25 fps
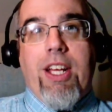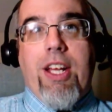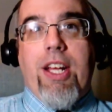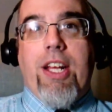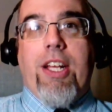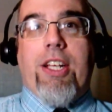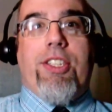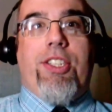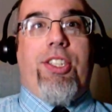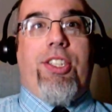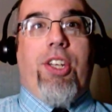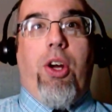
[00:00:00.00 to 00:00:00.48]

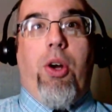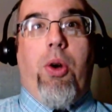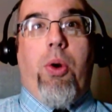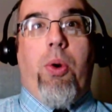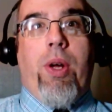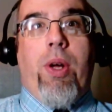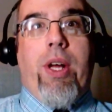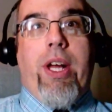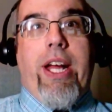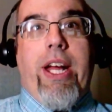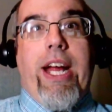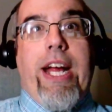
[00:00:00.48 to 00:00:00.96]
So
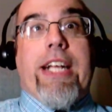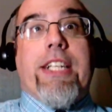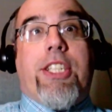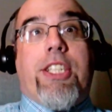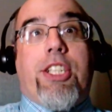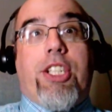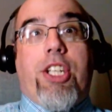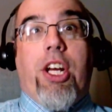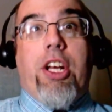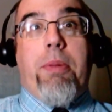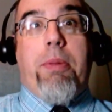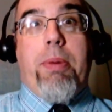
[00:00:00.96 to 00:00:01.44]
it's
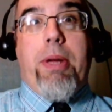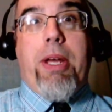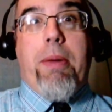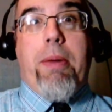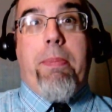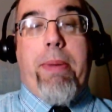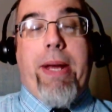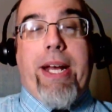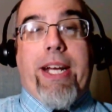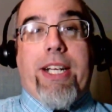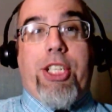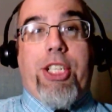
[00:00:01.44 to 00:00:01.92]
going to be a
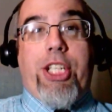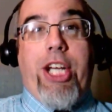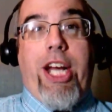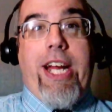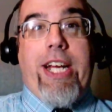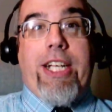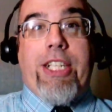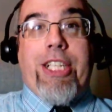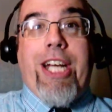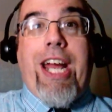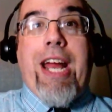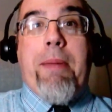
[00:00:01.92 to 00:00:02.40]
big
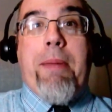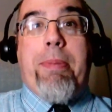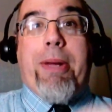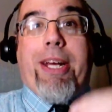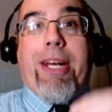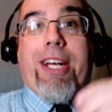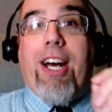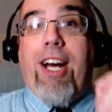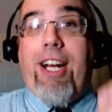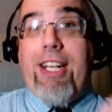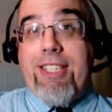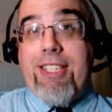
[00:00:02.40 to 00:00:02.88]
change. And
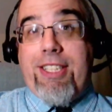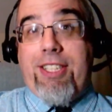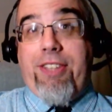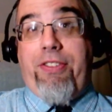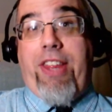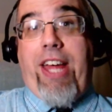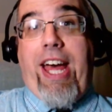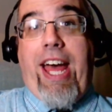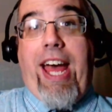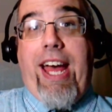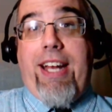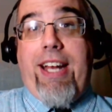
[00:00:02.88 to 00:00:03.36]
because of
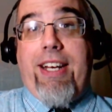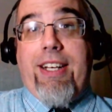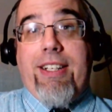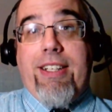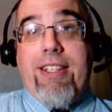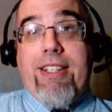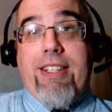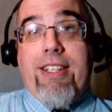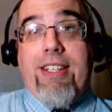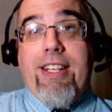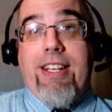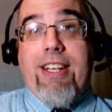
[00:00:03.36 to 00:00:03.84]
that,
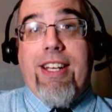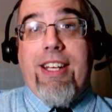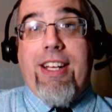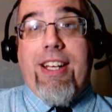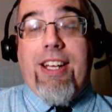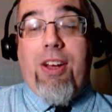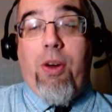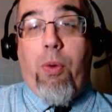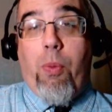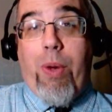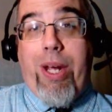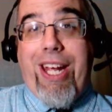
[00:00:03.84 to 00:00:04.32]

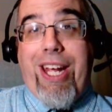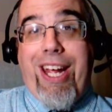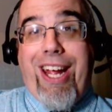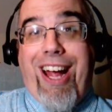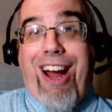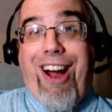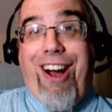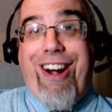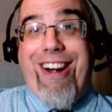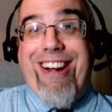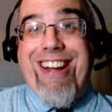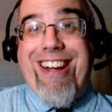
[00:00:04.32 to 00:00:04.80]
we
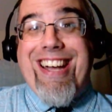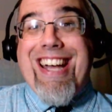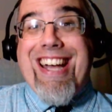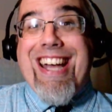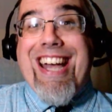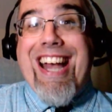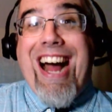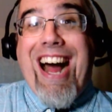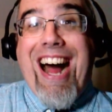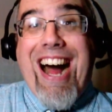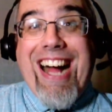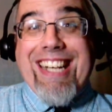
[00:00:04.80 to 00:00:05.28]
are
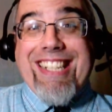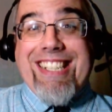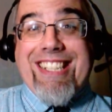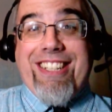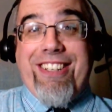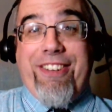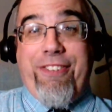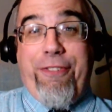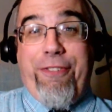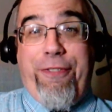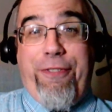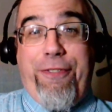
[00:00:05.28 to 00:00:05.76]
not
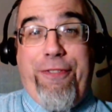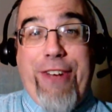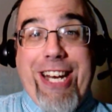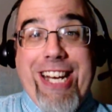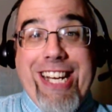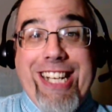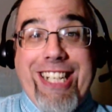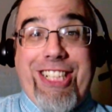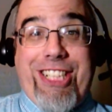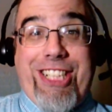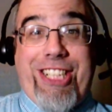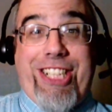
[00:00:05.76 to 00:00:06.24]

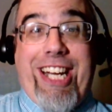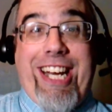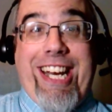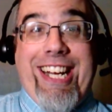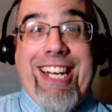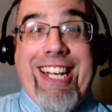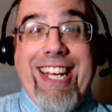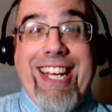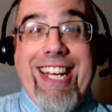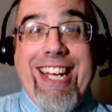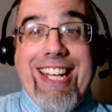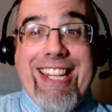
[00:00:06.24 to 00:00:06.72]

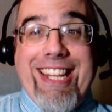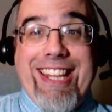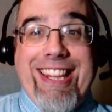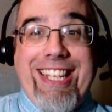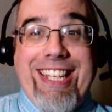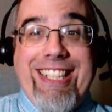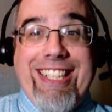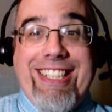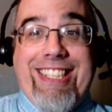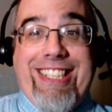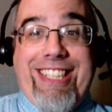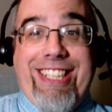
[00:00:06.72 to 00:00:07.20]
finishing
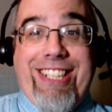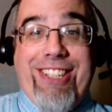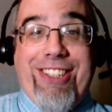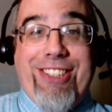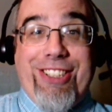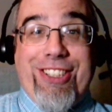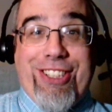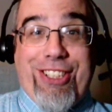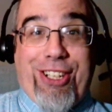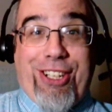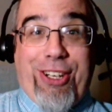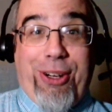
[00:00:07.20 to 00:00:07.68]
this
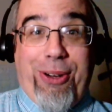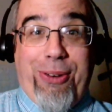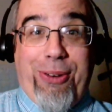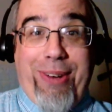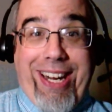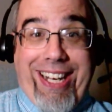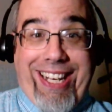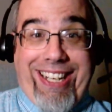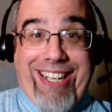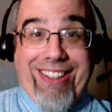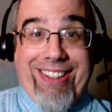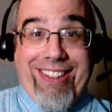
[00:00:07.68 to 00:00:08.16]
year's
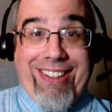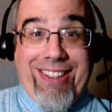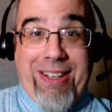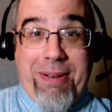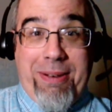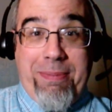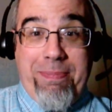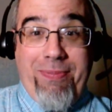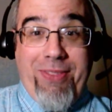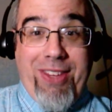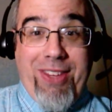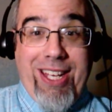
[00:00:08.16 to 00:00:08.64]
curriculum